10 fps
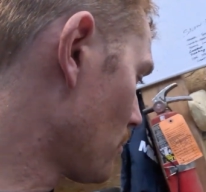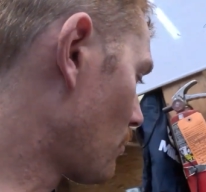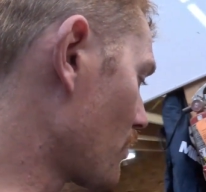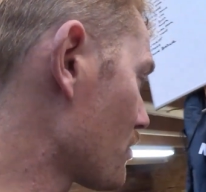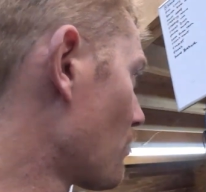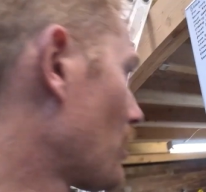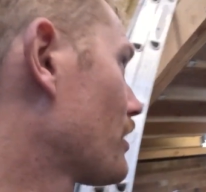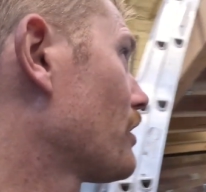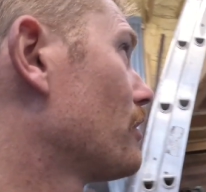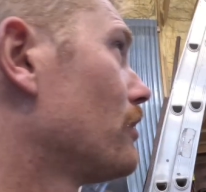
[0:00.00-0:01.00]
where's your
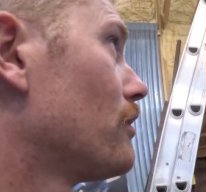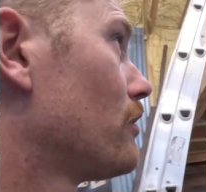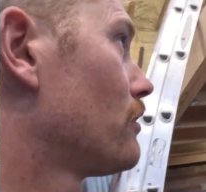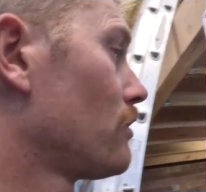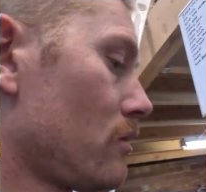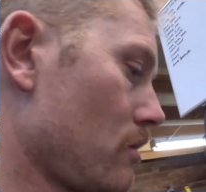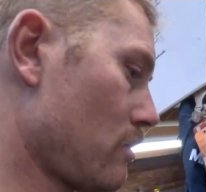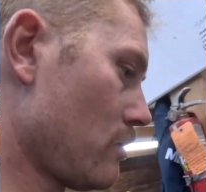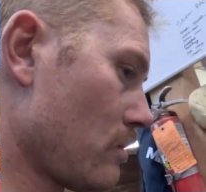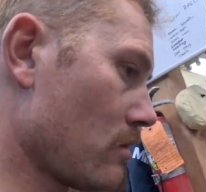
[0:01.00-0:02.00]
marker?
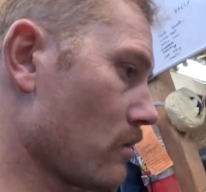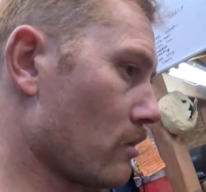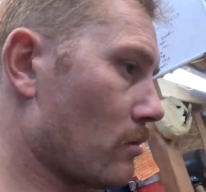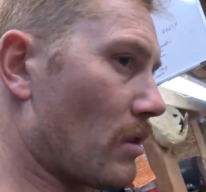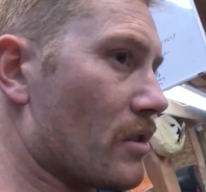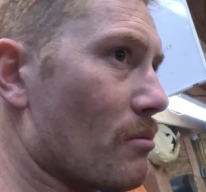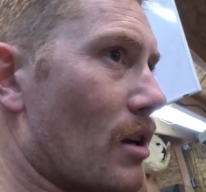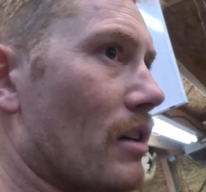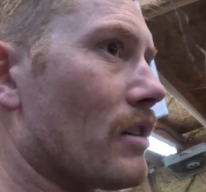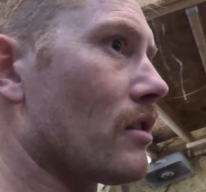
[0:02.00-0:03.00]
Where's your
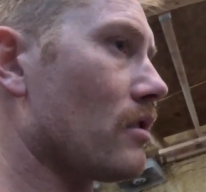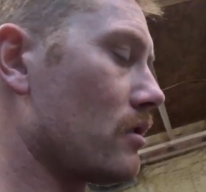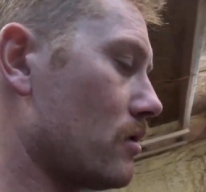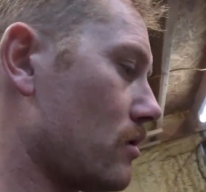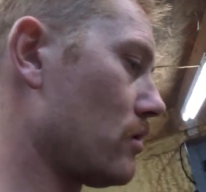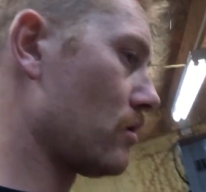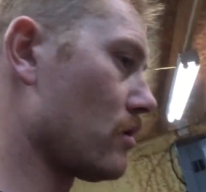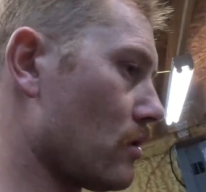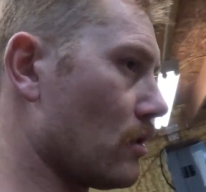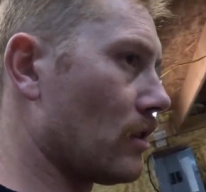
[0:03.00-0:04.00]
marker?
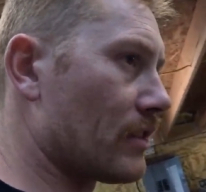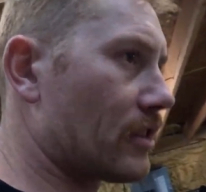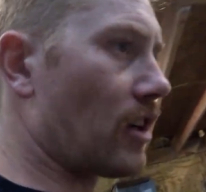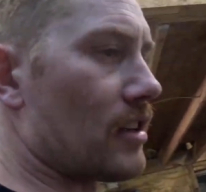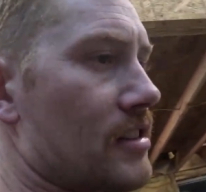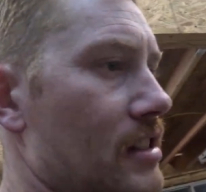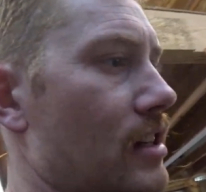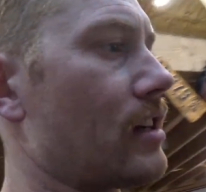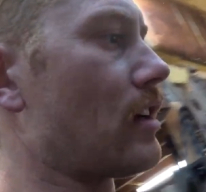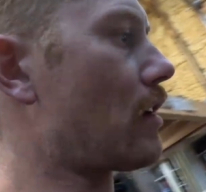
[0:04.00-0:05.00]
Let's cross
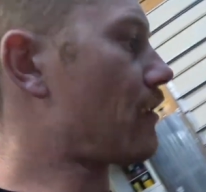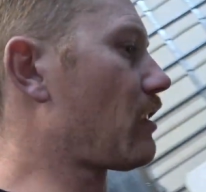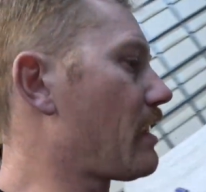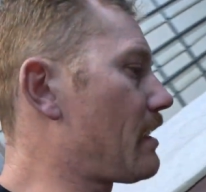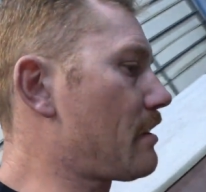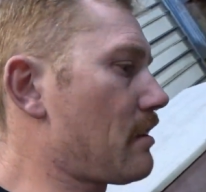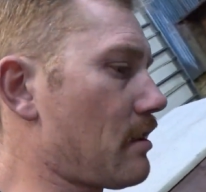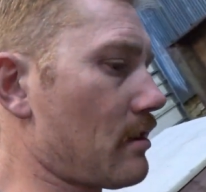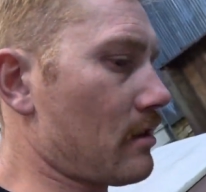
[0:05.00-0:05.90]
steering off the list.